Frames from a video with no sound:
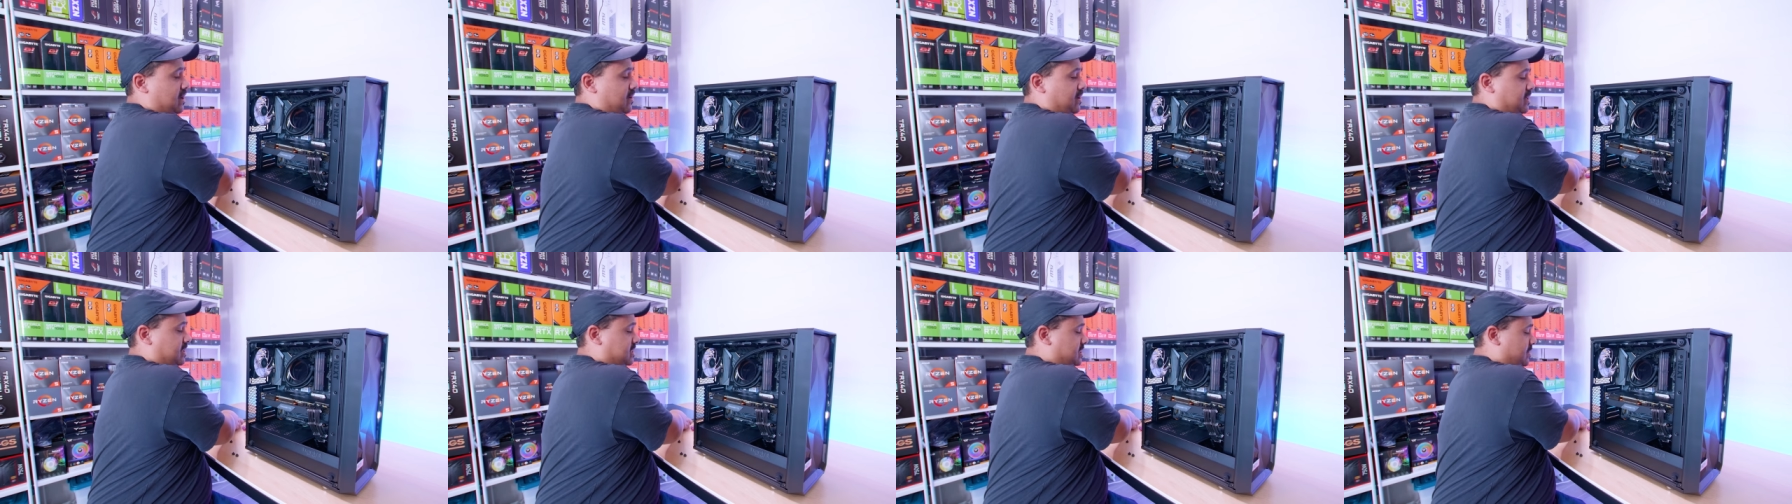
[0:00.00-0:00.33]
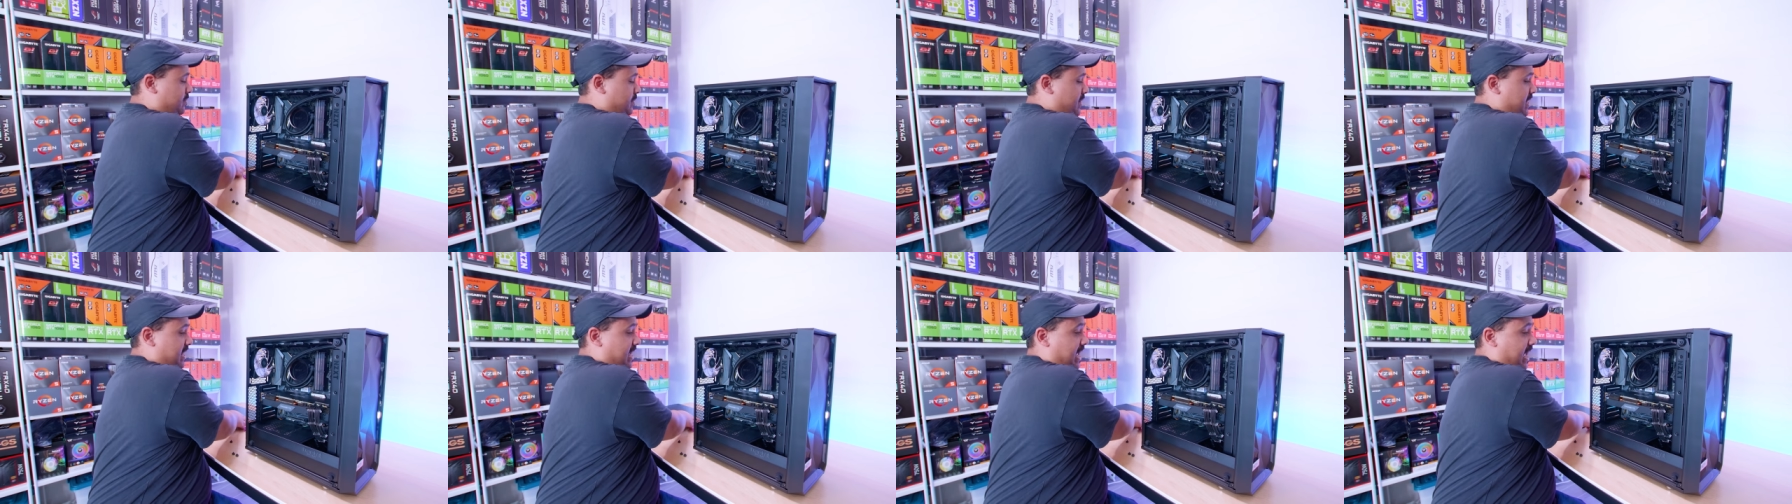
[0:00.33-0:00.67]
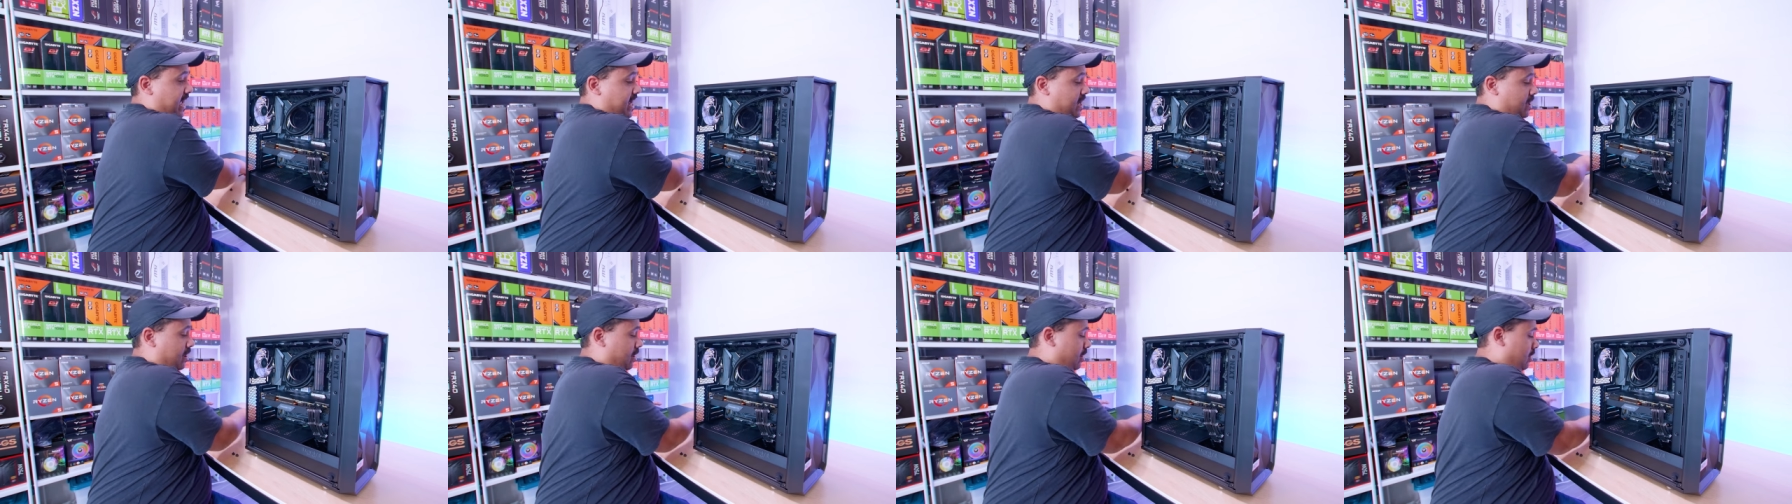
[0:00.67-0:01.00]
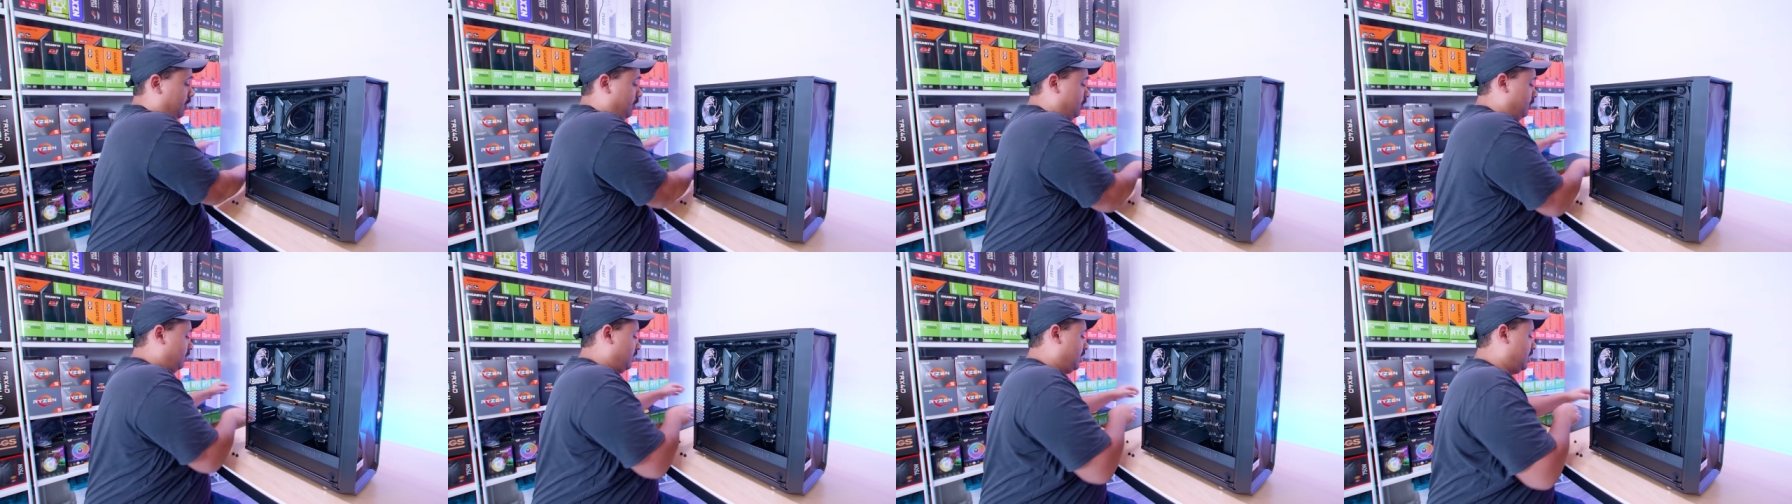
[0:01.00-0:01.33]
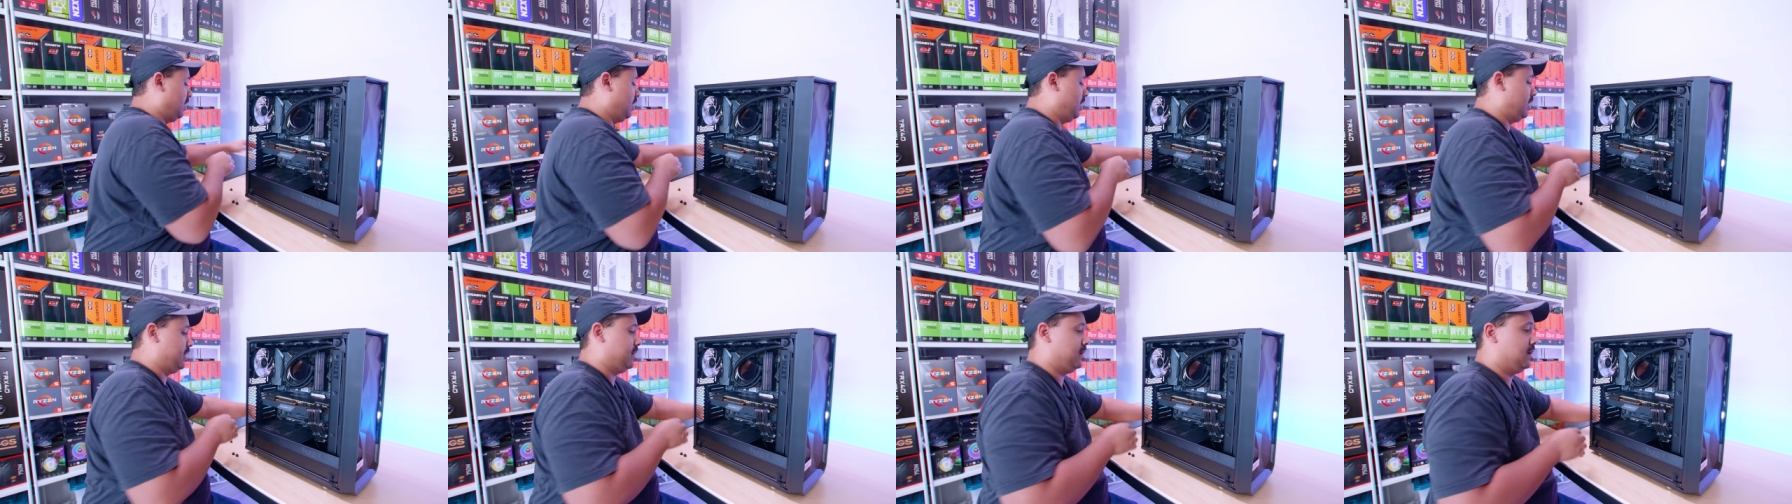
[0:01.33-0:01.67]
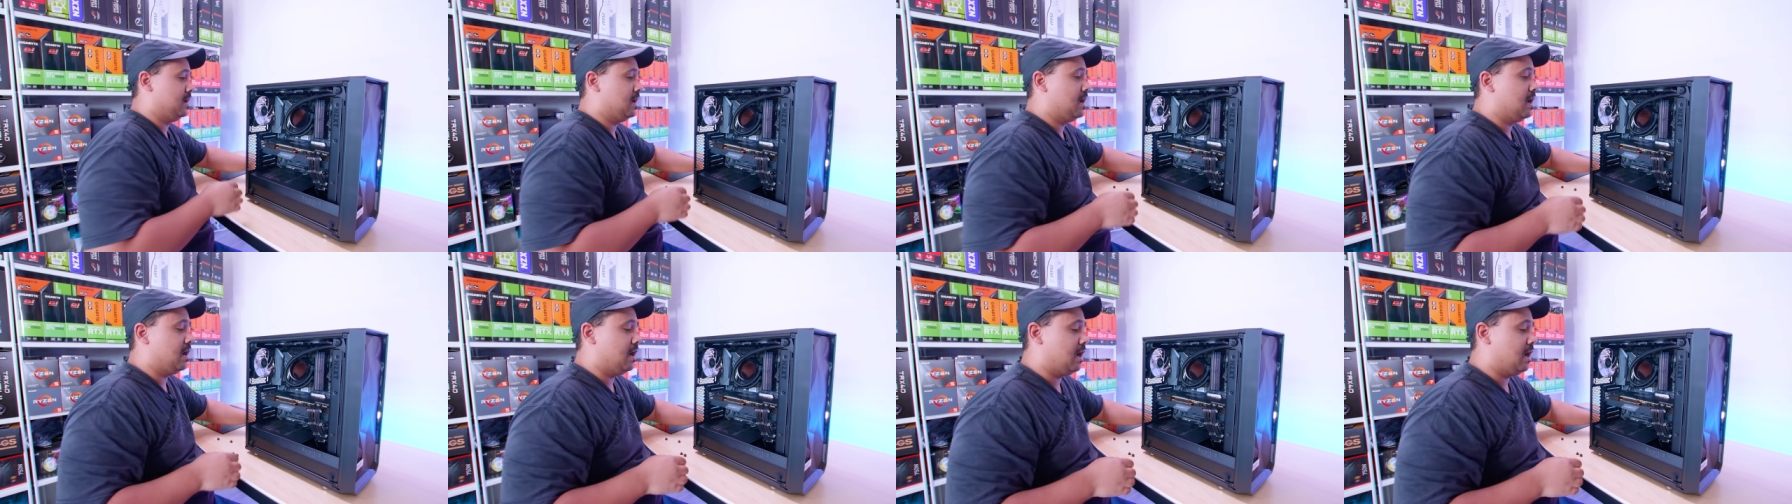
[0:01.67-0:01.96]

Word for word: going to be a whole lot.